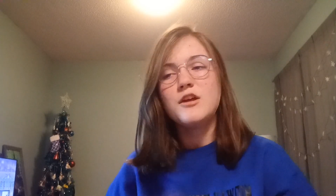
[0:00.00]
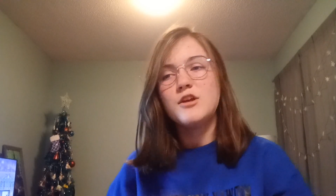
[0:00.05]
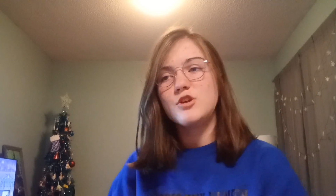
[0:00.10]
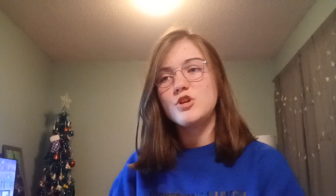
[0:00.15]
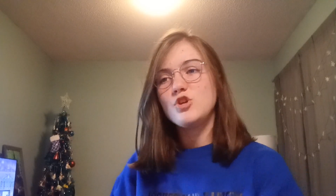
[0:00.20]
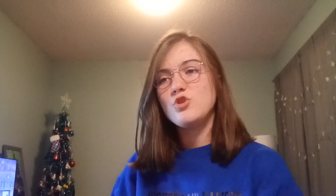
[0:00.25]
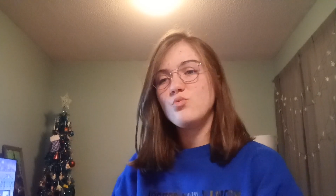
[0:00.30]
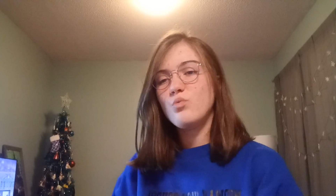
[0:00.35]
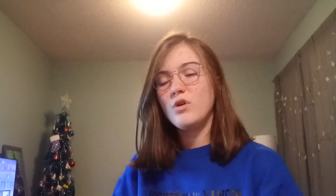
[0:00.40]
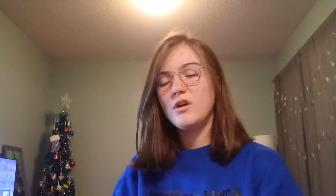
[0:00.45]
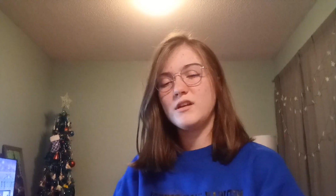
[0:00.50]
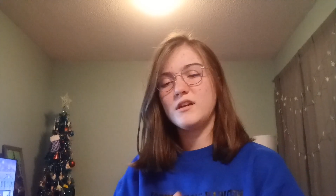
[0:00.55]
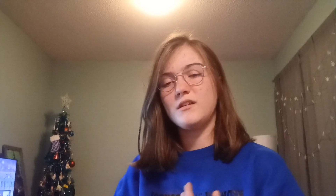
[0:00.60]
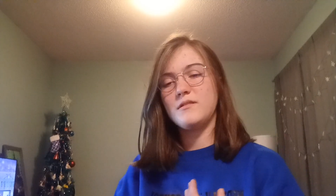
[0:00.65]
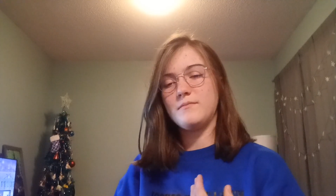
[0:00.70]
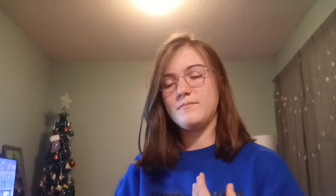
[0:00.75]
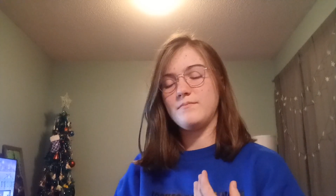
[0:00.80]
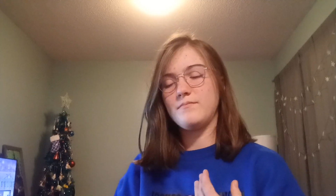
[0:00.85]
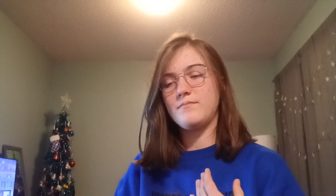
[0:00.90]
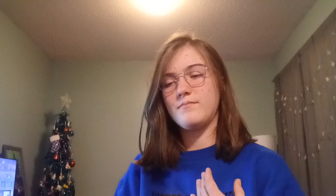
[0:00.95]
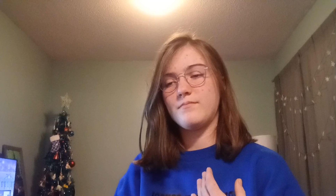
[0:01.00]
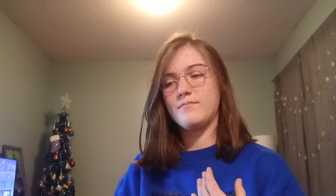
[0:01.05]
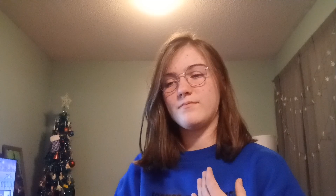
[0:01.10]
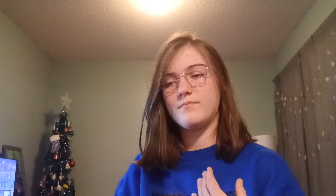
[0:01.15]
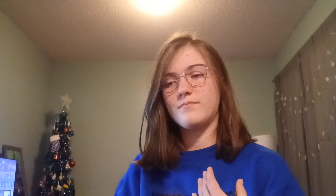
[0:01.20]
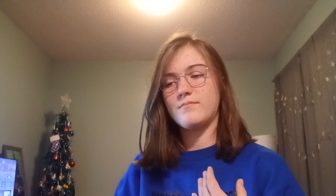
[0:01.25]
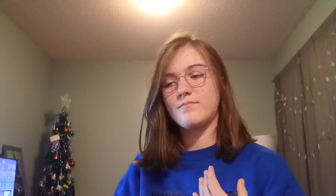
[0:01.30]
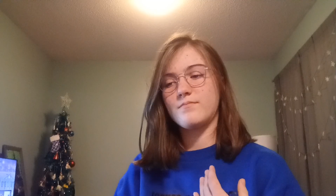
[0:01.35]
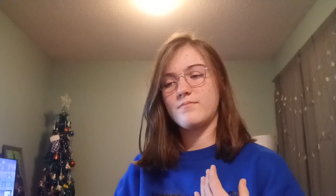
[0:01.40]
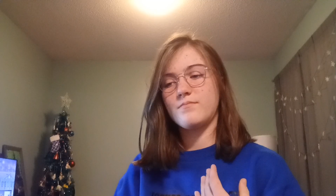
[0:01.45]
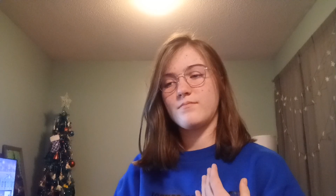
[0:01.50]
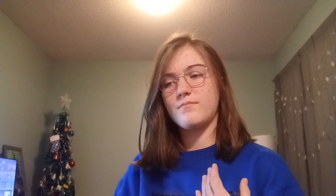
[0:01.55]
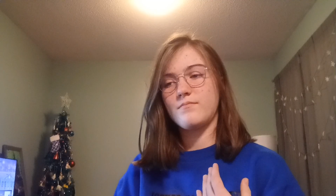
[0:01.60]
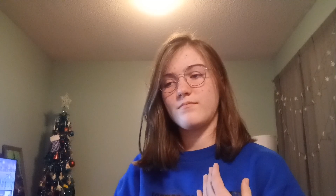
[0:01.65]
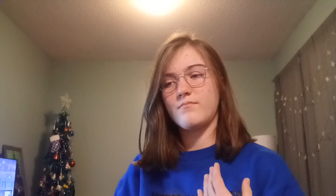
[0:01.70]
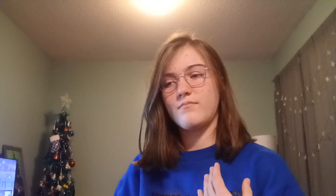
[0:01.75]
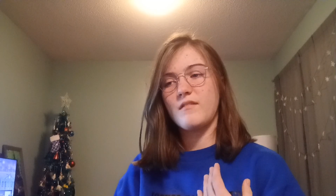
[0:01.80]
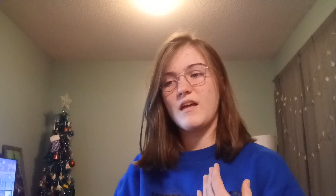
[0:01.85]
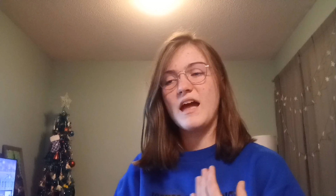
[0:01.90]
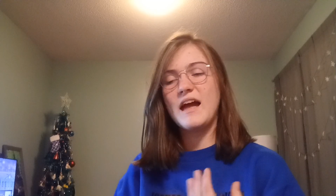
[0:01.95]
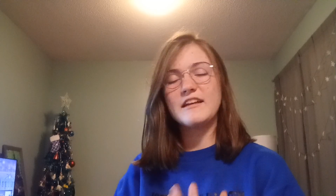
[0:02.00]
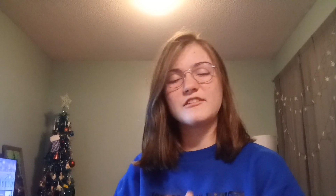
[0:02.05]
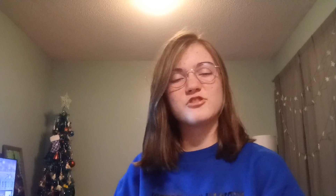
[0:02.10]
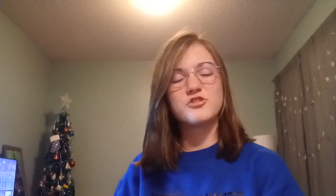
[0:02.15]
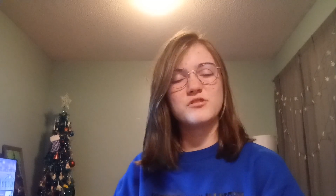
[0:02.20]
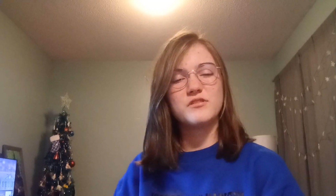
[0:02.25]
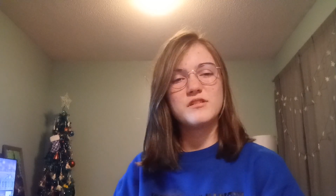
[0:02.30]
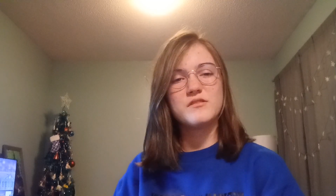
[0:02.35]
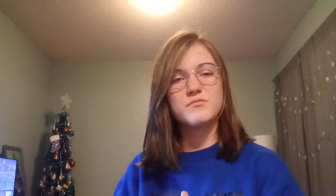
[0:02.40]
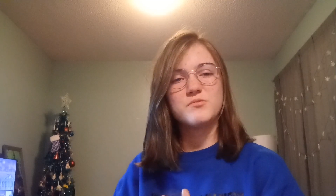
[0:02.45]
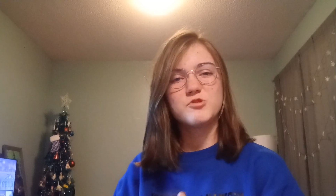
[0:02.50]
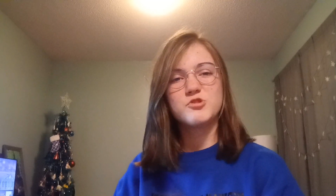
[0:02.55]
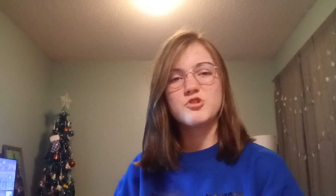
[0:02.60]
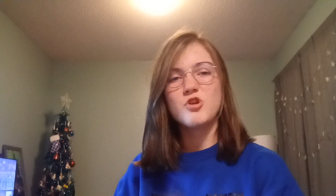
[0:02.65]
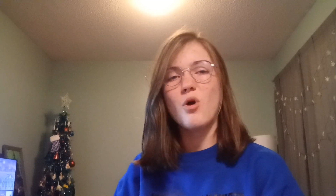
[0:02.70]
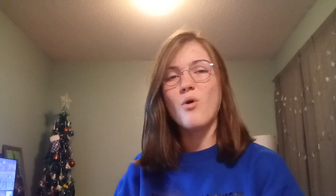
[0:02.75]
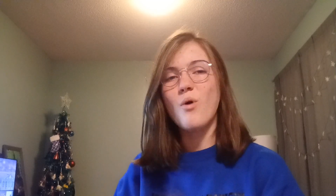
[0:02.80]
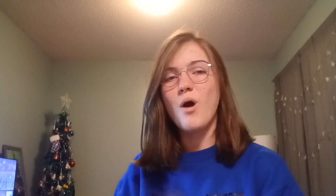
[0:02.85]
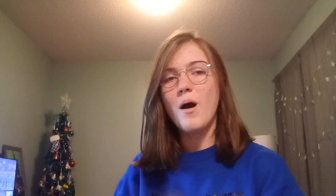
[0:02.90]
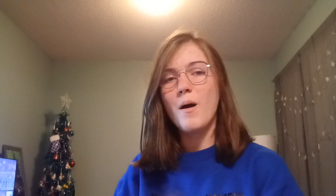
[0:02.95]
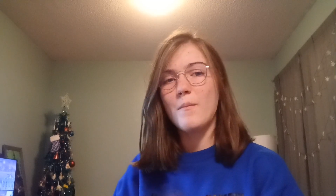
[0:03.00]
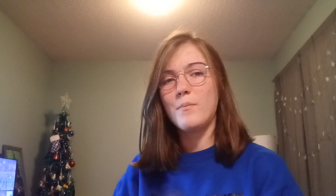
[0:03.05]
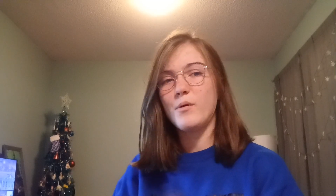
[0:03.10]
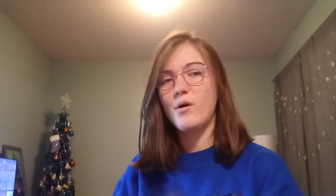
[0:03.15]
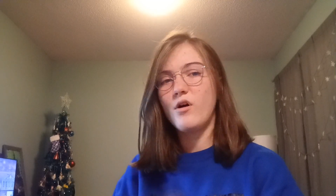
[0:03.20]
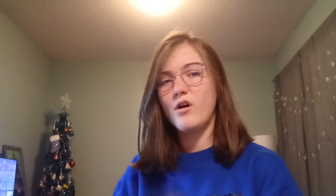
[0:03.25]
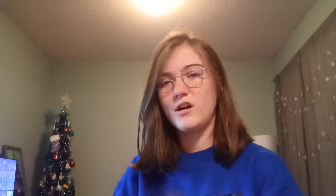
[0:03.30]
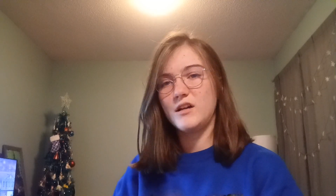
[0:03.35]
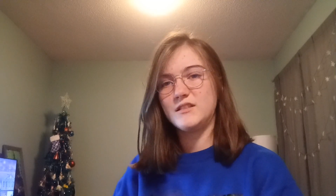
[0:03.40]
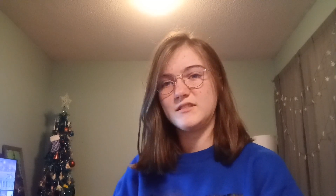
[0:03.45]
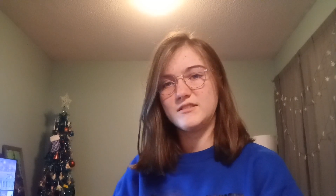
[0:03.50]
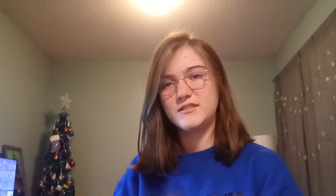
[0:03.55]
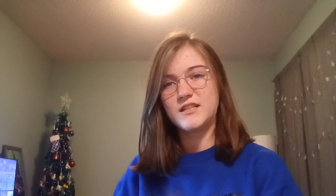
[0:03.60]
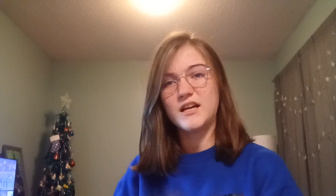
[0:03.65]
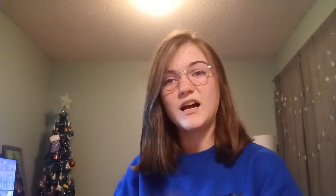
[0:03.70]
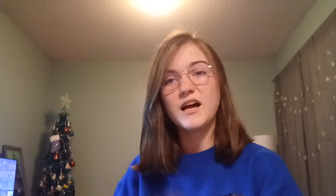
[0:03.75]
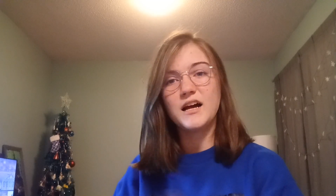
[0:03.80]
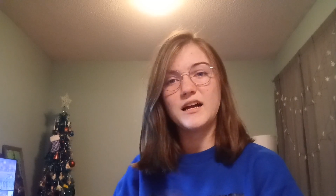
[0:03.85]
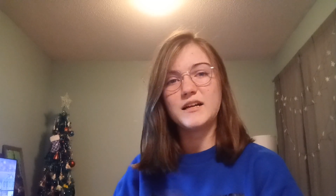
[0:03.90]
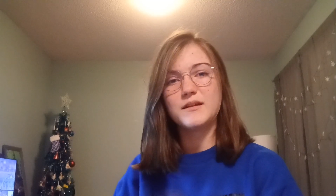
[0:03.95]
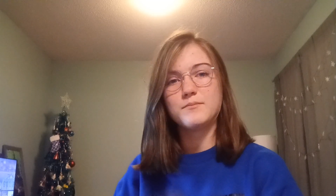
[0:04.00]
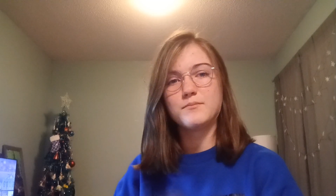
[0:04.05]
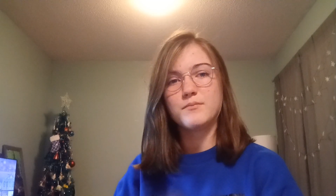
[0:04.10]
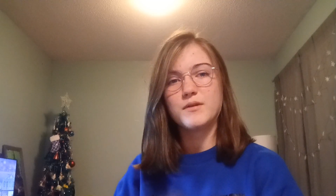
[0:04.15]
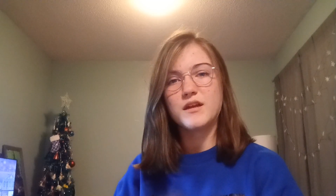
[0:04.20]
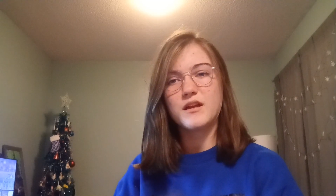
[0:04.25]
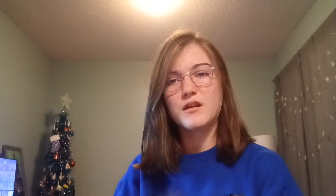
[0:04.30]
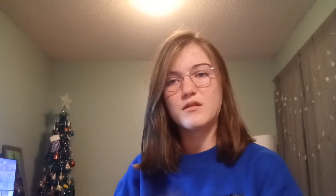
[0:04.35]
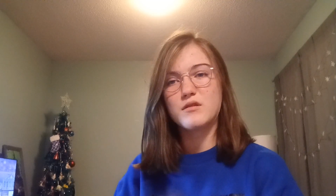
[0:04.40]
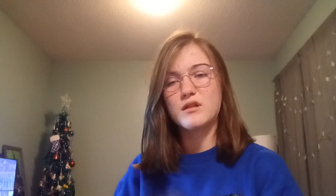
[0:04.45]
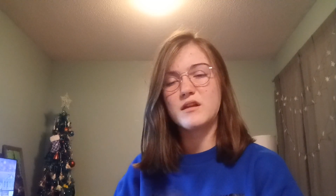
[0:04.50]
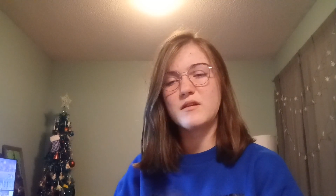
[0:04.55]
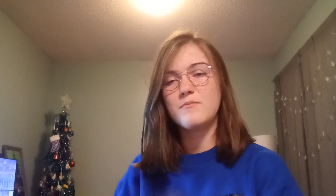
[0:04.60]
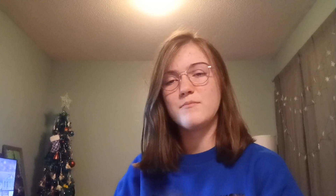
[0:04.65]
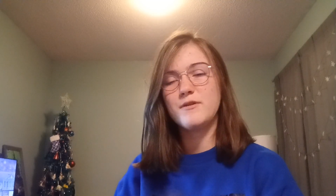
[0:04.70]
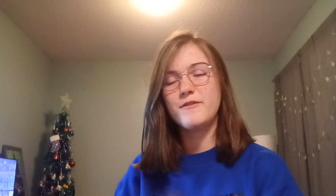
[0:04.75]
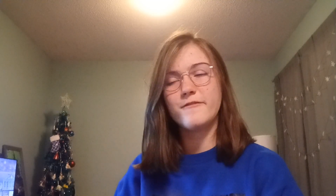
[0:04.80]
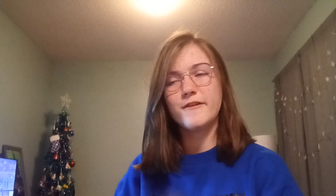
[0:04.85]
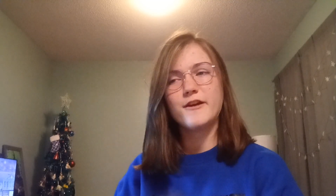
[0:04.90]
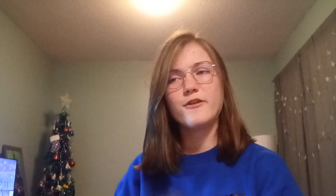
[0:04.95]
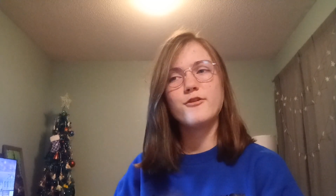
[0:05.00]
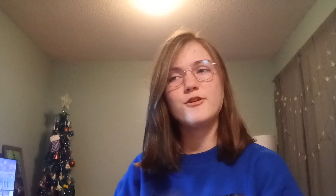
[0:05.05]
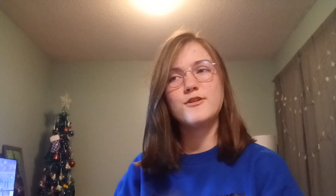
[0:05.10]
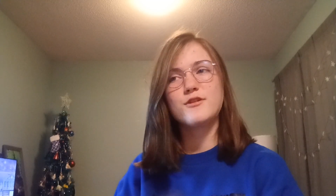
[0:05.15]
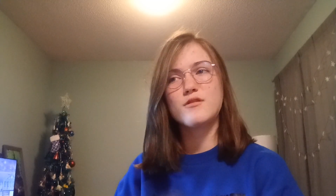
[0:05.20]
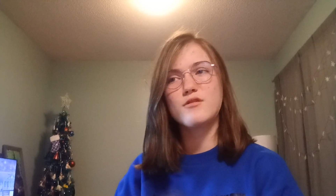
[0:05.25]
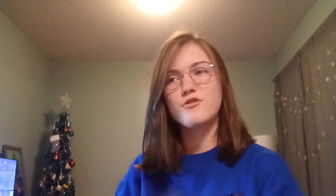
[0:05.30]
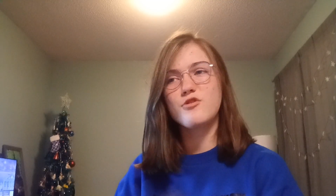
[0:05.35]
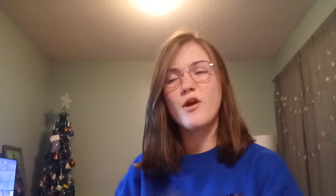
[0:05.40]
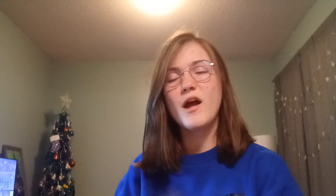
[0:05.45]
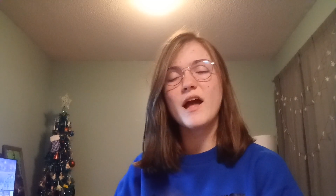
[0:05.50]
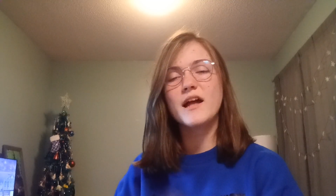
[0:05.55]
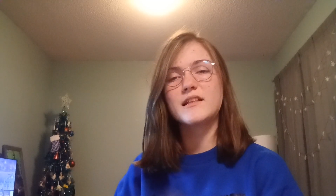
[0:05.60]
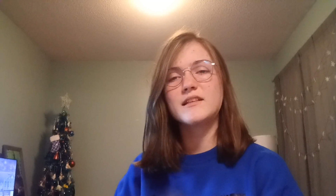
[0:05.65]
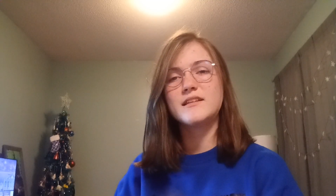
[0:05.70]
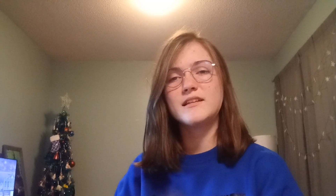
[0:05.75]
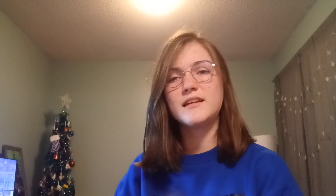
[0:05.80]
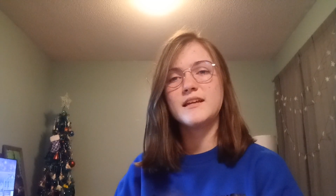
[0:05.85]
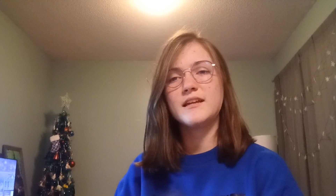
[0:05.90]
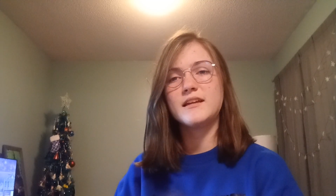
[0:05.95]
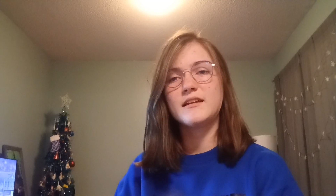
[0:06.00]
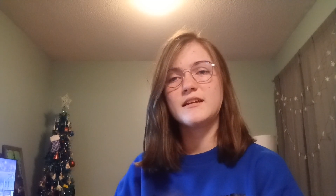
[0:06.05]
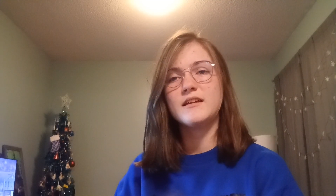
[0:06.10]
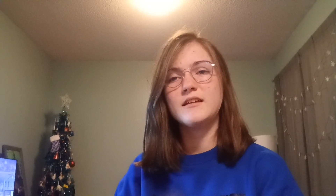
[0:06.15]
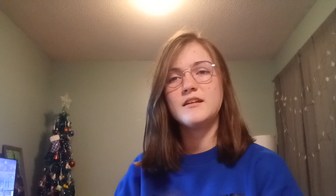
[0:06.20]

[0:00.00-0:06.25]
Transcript: You want to actually show up on time, because it can be very distracting